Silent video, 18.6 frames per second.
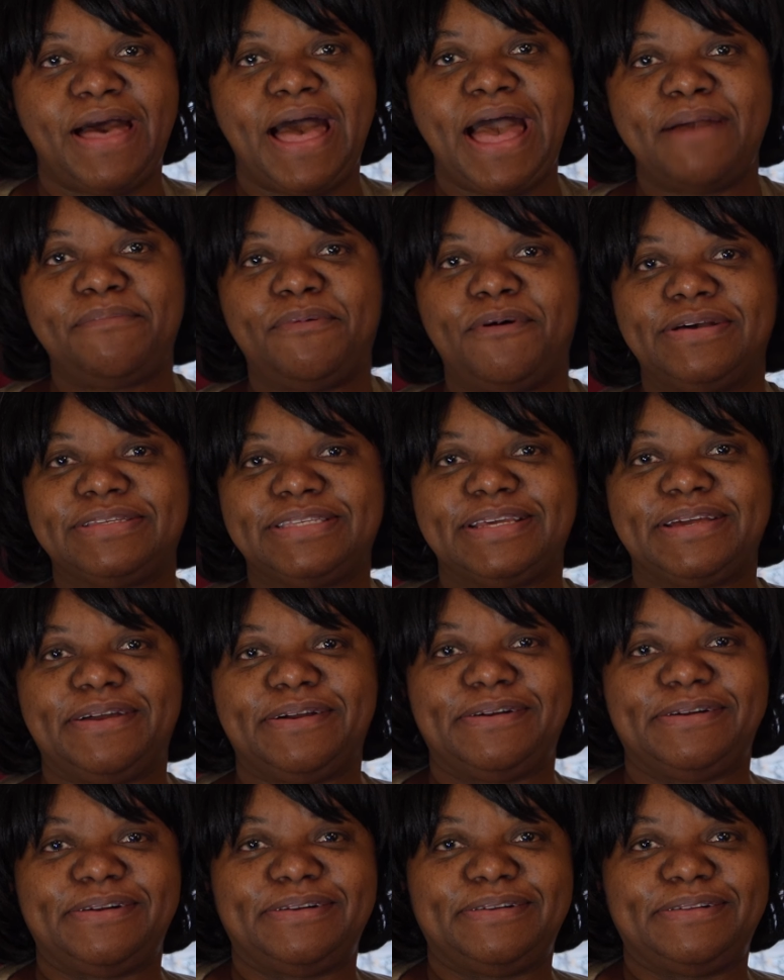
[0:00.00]
Hi boys and
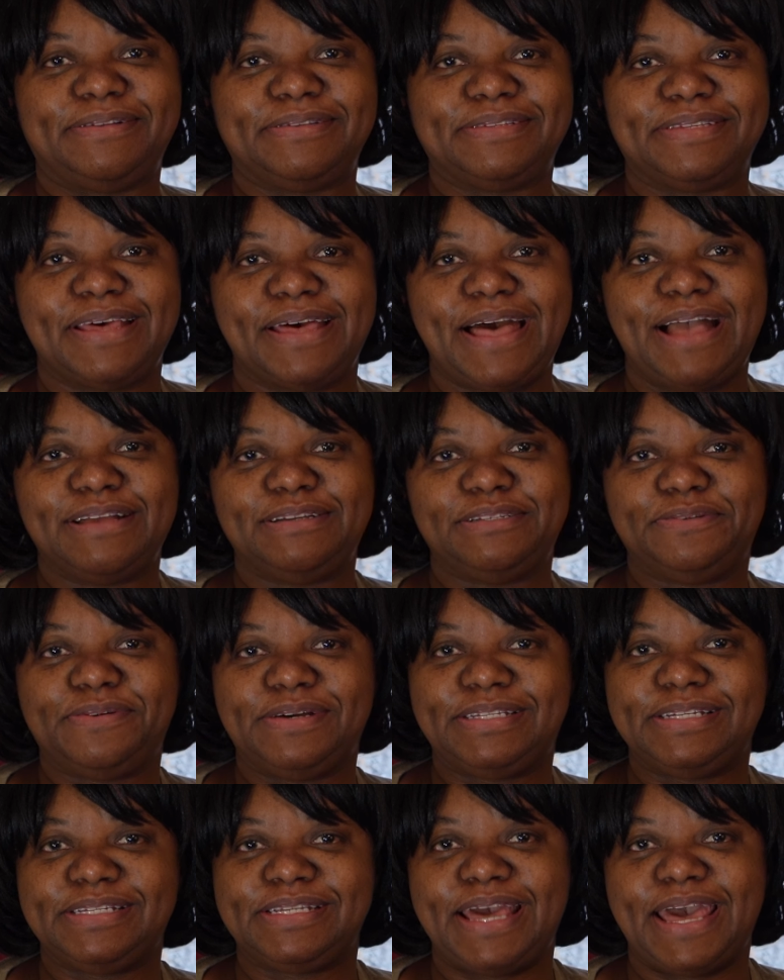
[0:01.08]
girls. How you
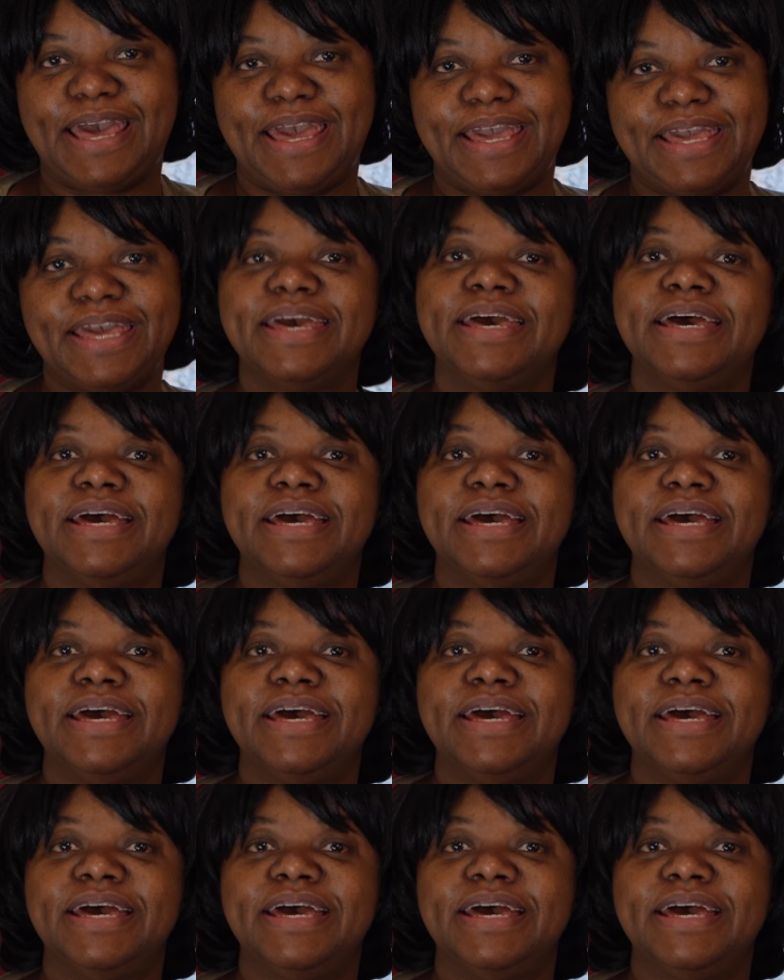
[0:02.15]
doing today?